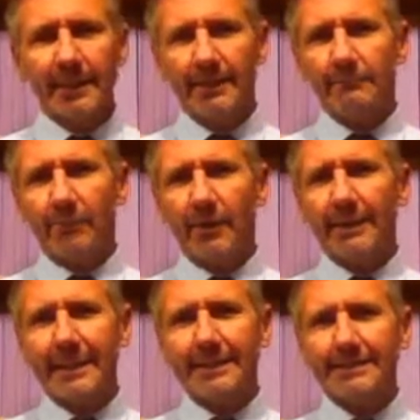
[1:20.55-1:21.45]
in my
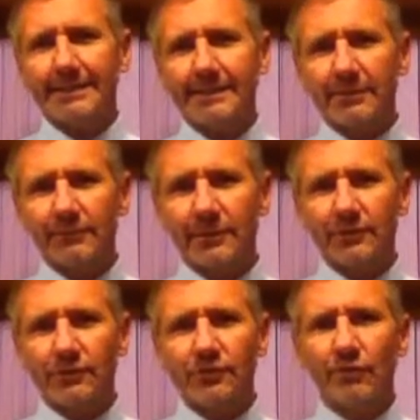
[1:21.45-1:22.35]
analysis of the
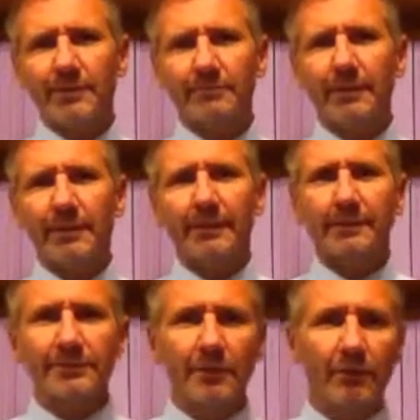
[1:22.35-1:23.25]
conjoined
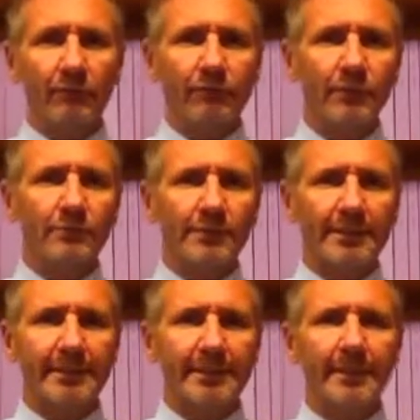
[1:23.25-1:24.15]
appeals of
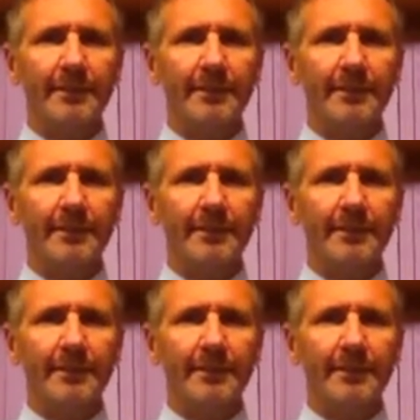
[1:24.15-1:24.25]
Loseley